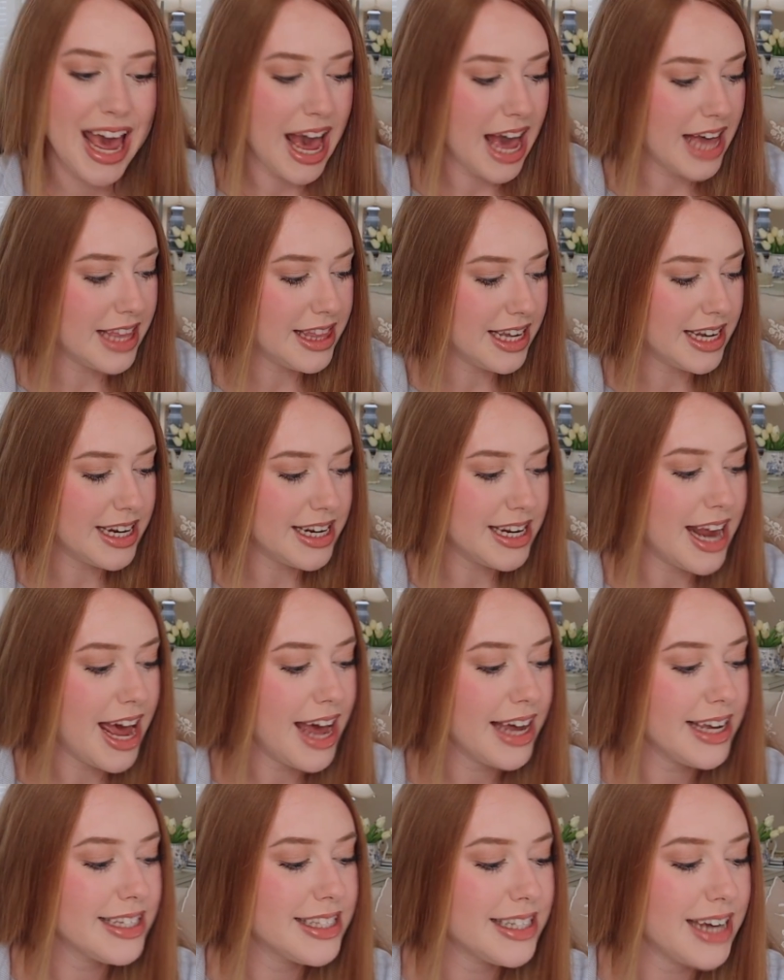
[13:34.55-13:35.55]
And then
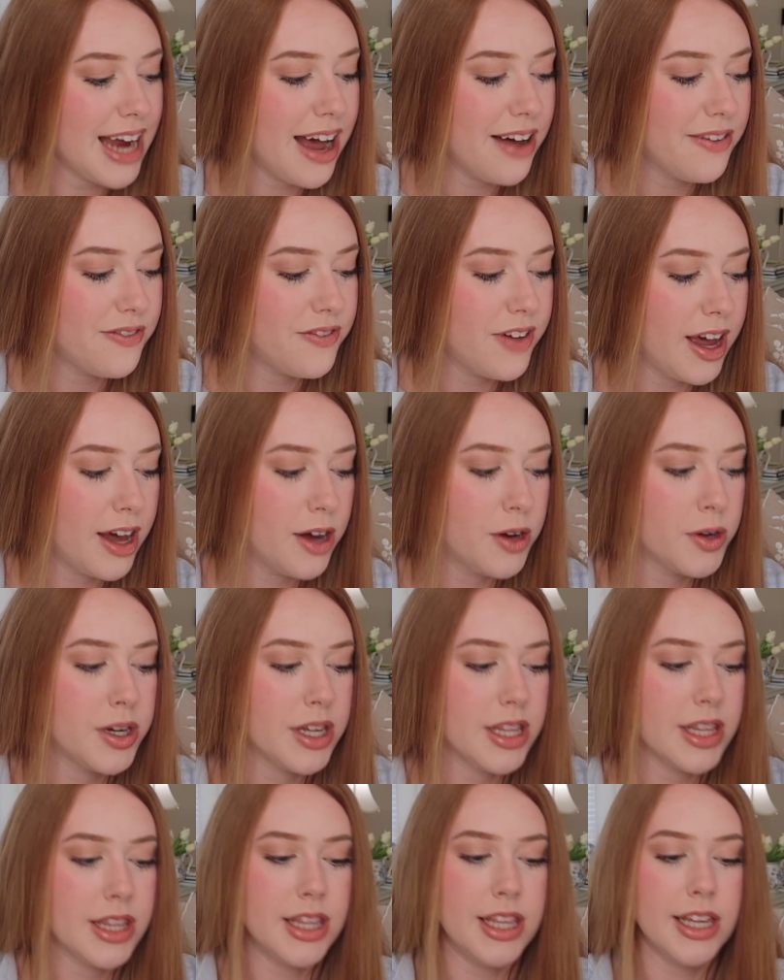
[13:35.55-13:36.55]
next I
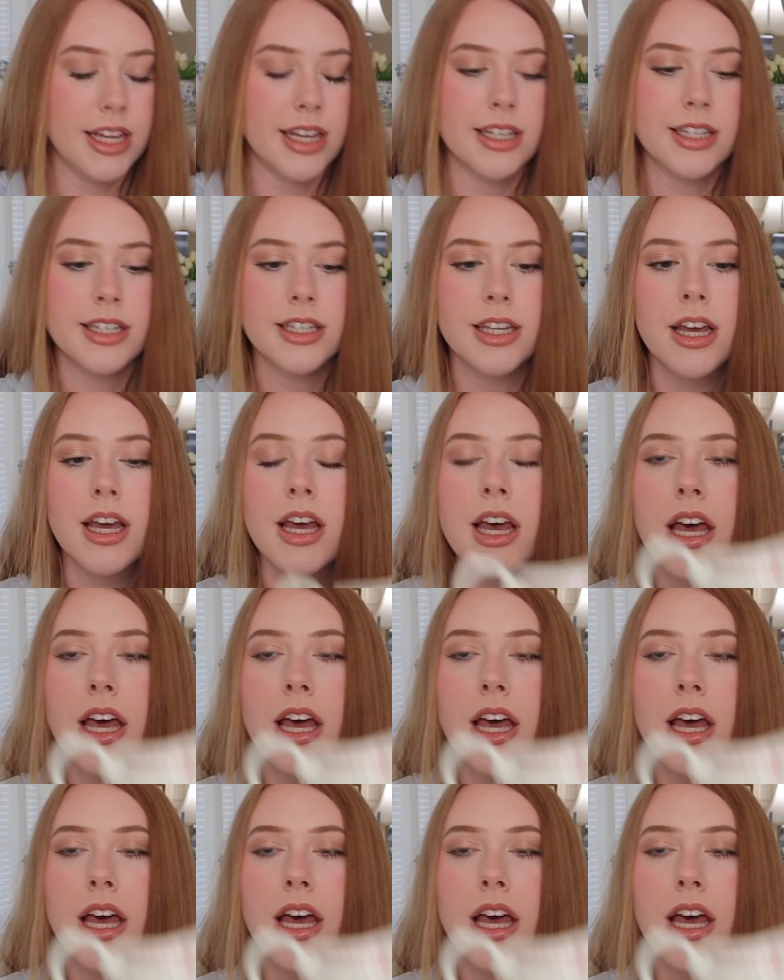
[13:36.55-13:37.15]
found this